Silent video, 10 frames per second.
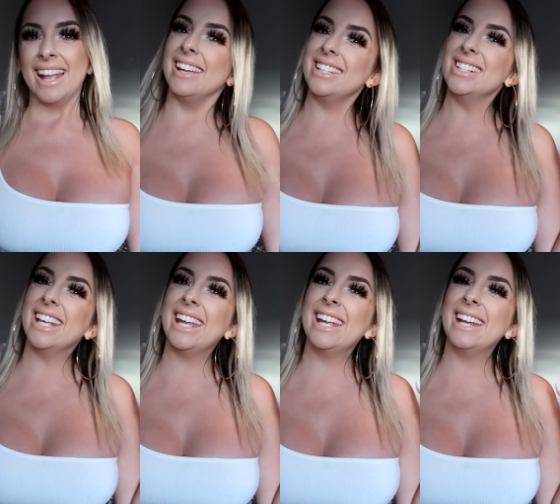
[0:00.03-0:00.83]
Hey
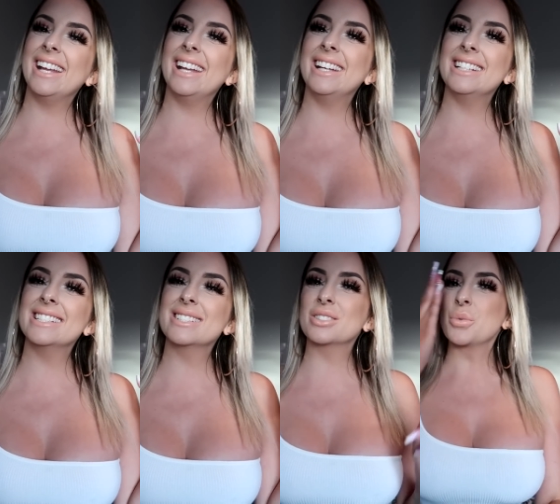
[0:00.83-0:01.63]

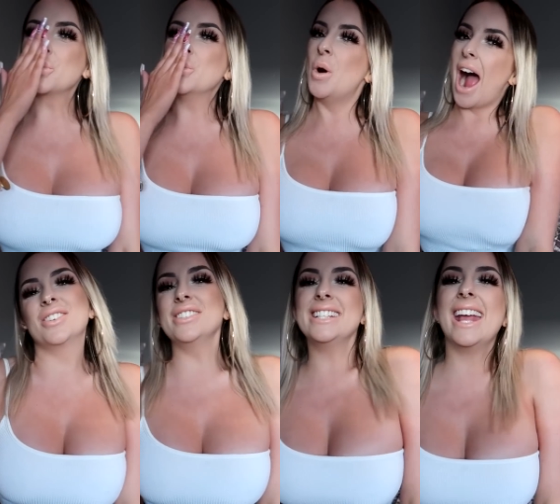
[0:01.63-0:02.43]
cuties! So
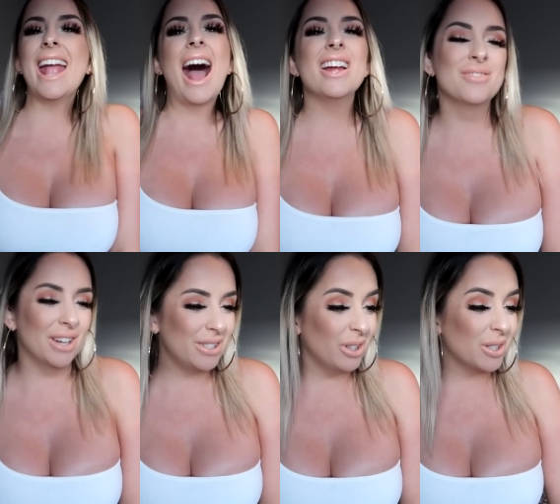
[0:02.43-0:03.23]
today I'm
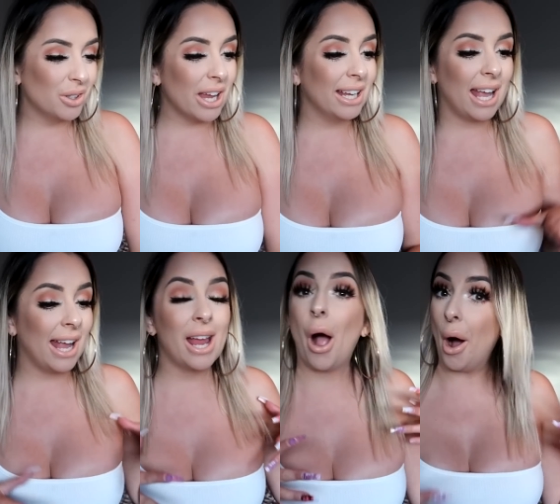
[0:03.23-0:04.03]
going to be doing
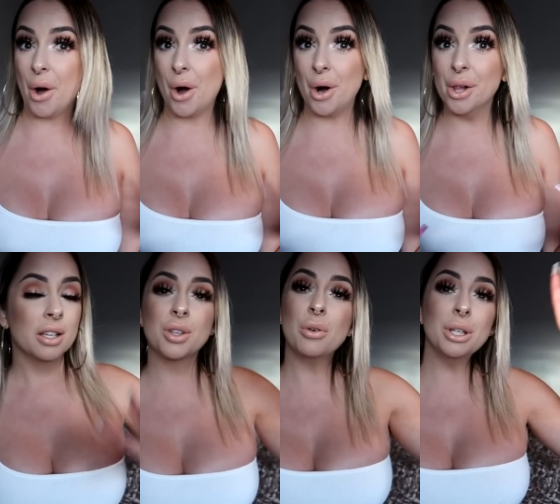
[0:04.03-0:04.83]
a haul.
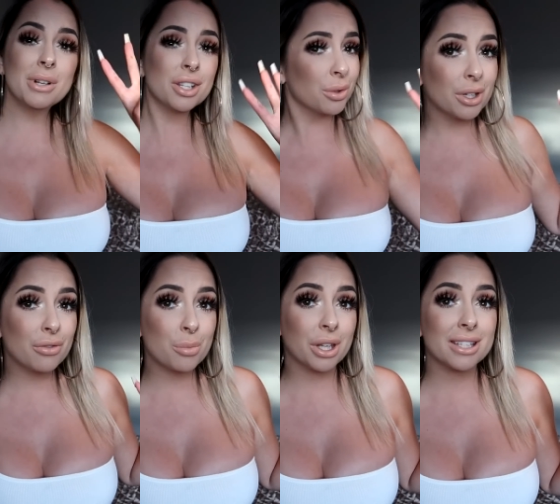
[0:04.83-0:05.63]
So three
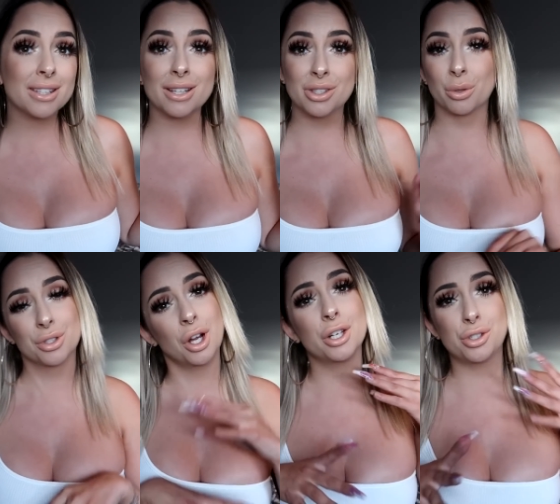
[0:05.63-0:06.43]
different places, so
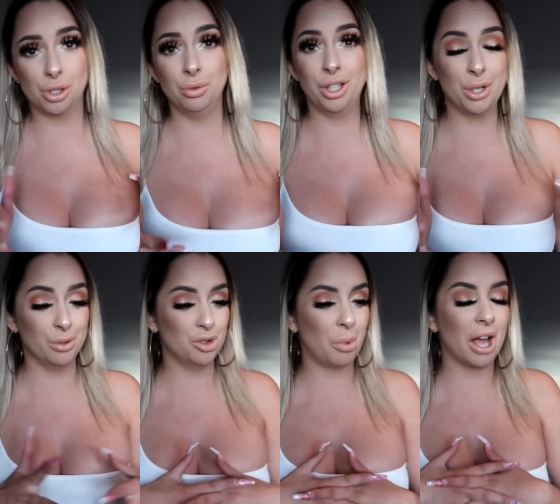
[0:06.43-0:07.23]
it's not too
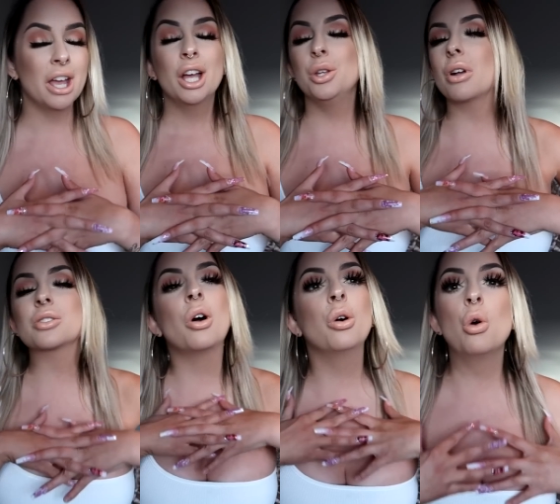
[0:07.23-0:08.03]
huge, but you
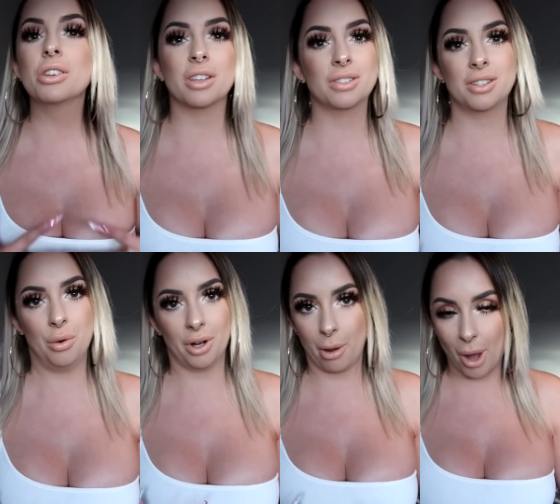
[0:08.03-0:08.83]
guys always love to see
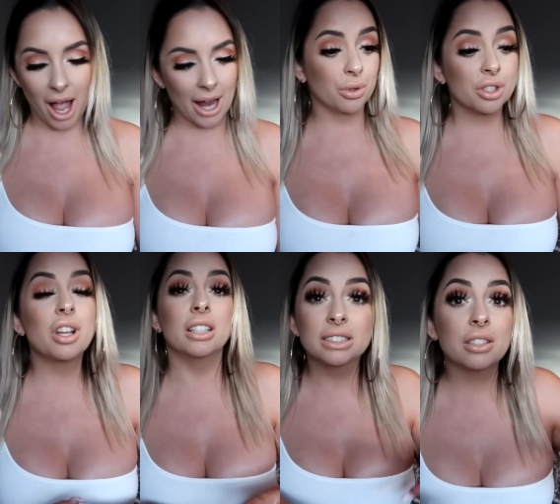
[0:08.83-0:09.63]
what I buy. So there's
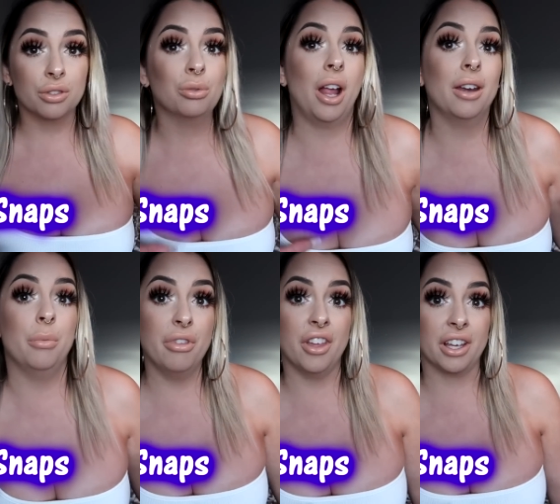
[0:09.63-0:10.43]
tons of different
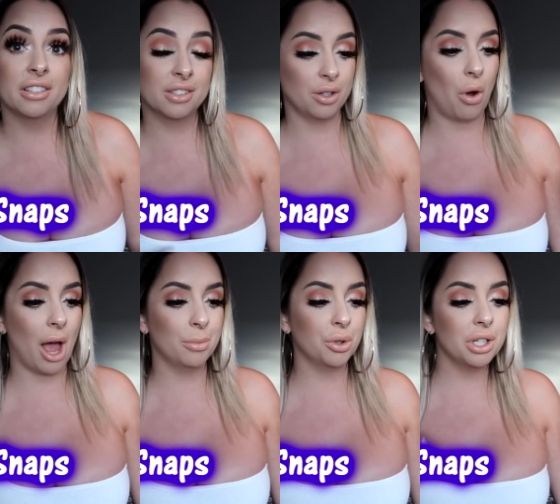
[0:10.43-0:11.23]
random things. So
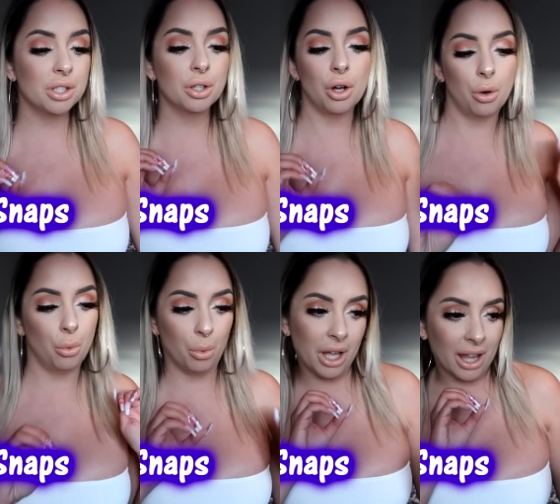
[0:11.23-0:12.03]
I'm going to go
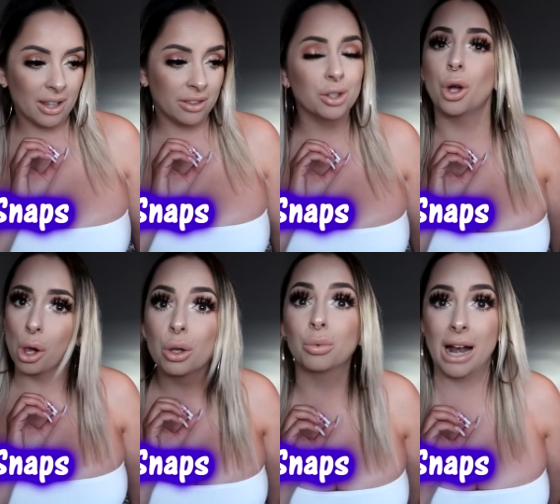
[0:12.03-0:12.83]
with
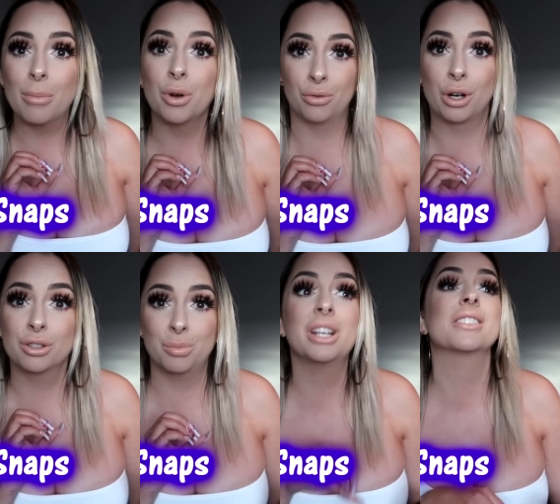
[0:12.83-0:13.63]
Dollarama
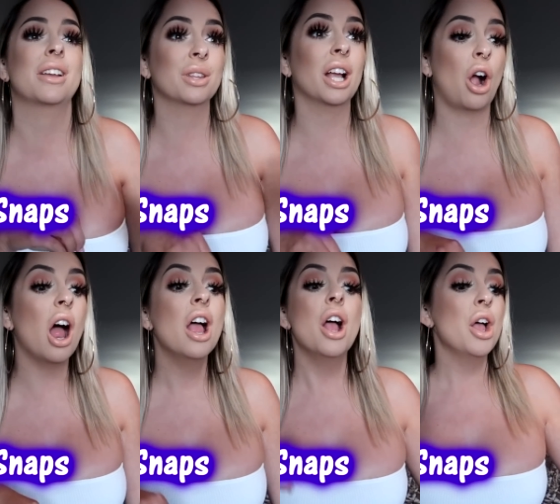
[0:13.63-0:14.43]
first because I think I
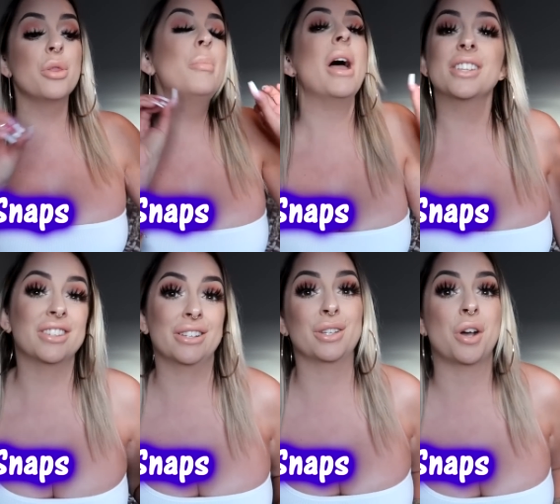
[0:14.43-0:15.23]
got the best things at